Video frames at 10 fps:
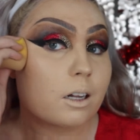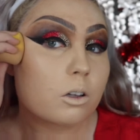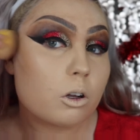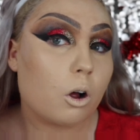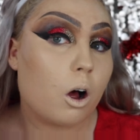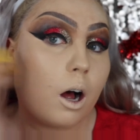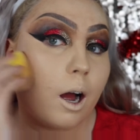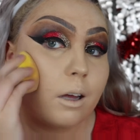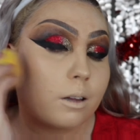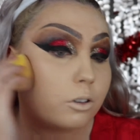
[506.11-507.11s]
a lot
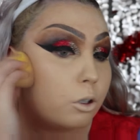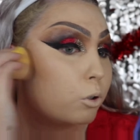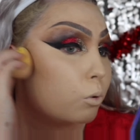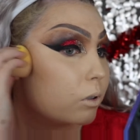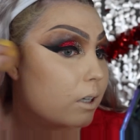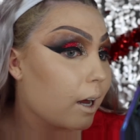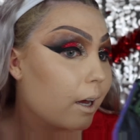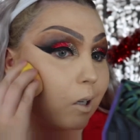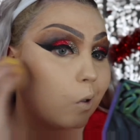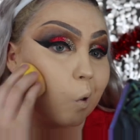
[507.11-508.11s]
higher than usual
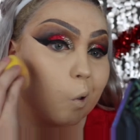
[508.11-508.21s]
today,